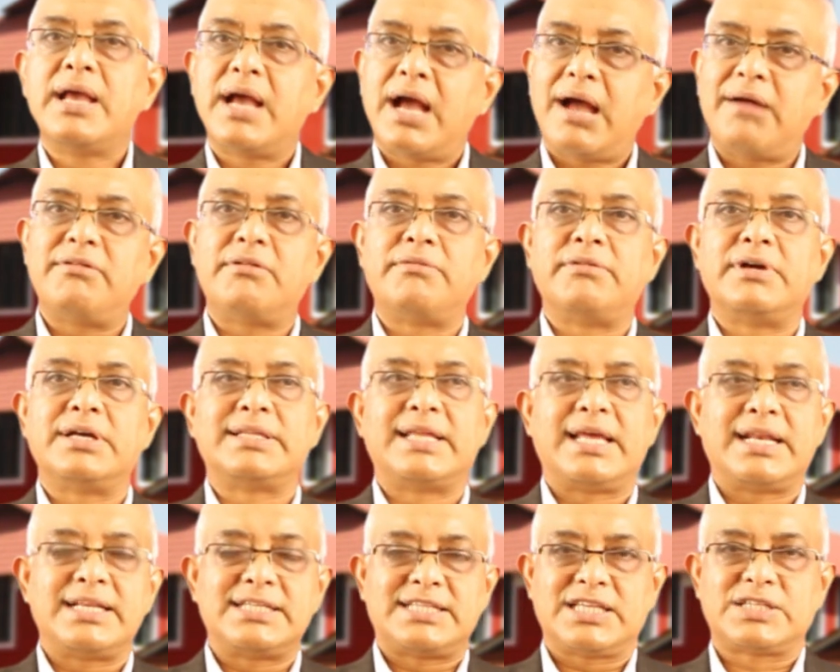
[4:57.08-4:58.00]
However,
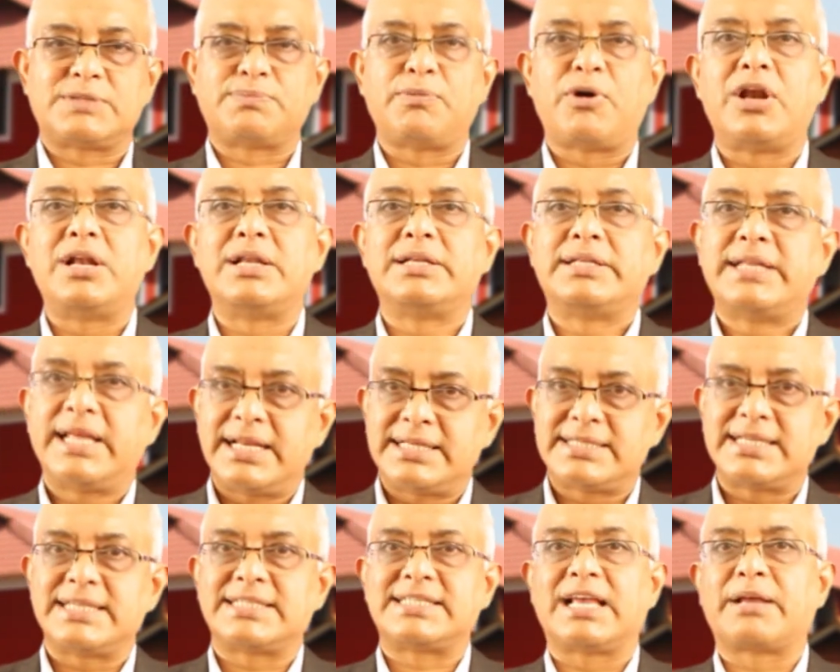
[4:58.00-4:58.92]
there is
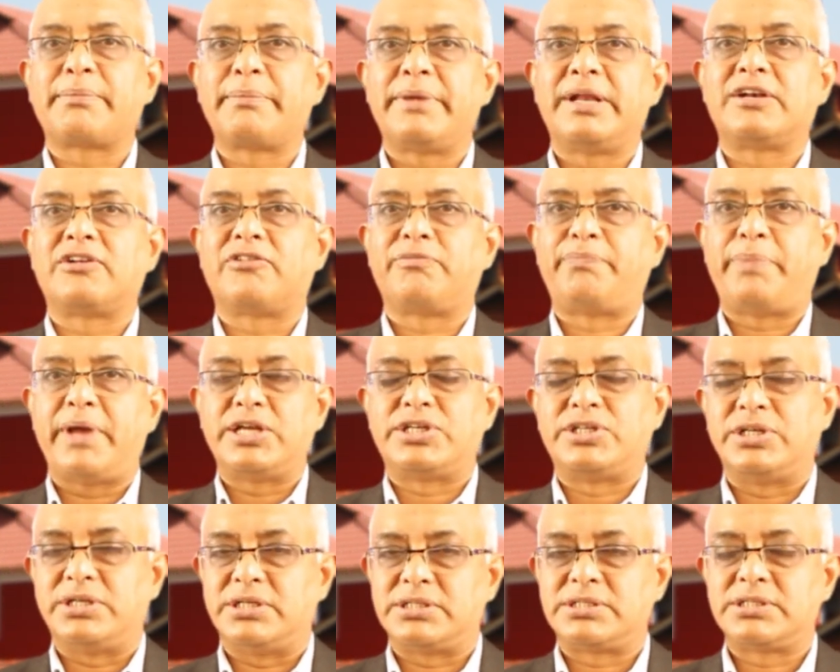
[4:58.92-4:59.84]
a segment of
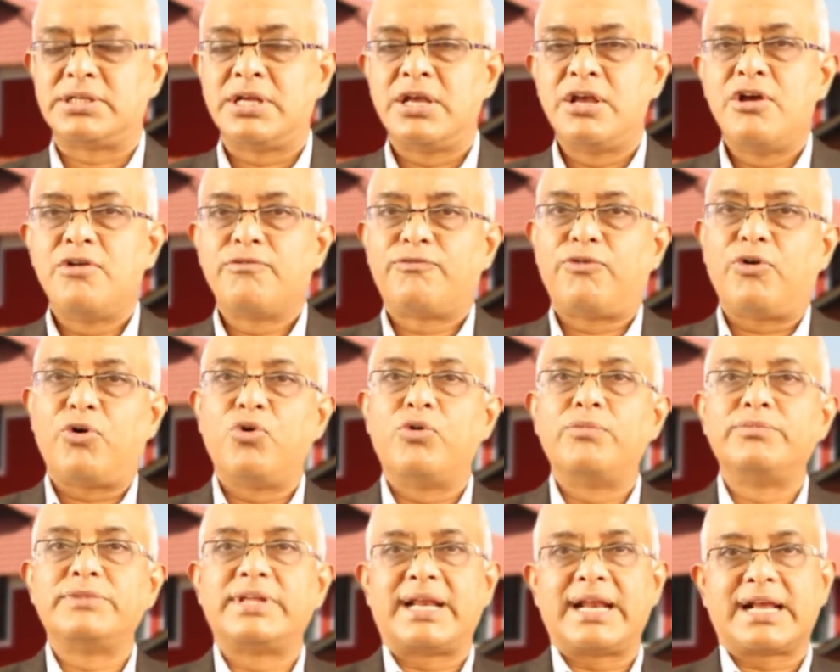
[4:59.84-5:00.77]
patients for
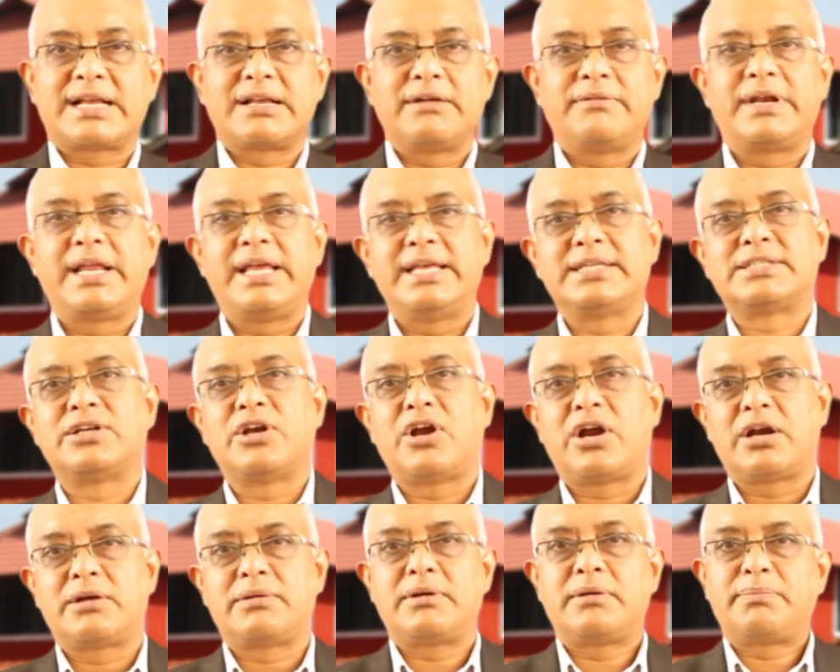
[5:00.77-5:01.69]
whom the recovery is
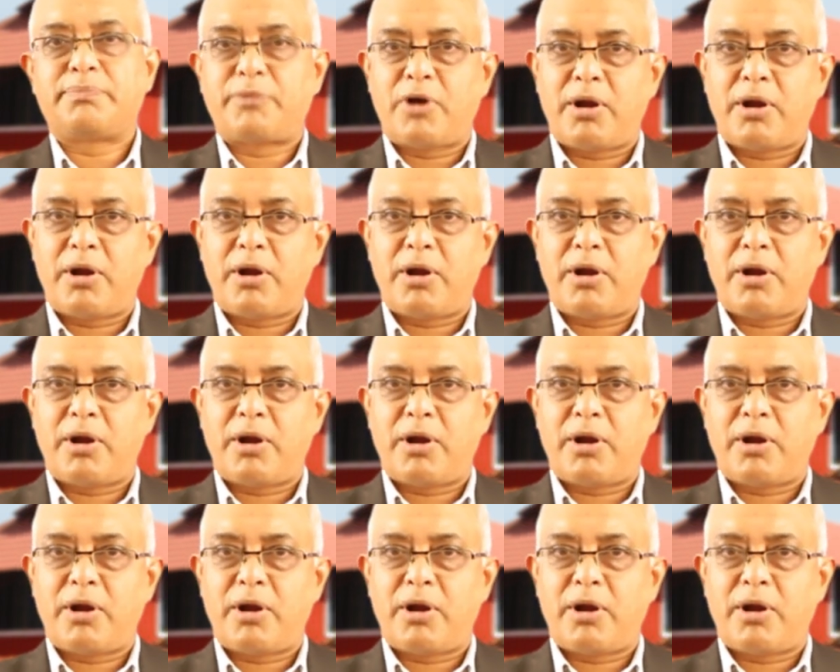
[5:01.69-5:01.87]
not